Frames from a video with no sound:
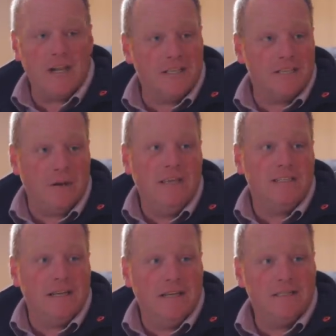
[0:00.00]
predator
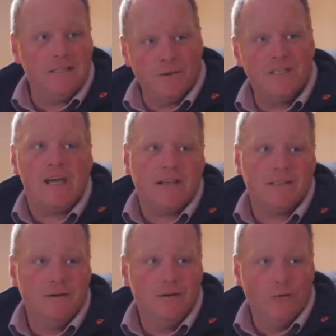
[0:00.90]
species to
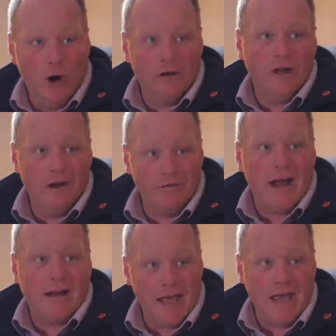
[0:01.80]
protect
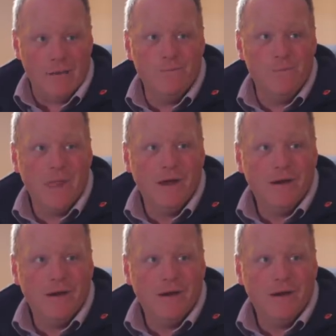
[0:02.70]
wildlife and game.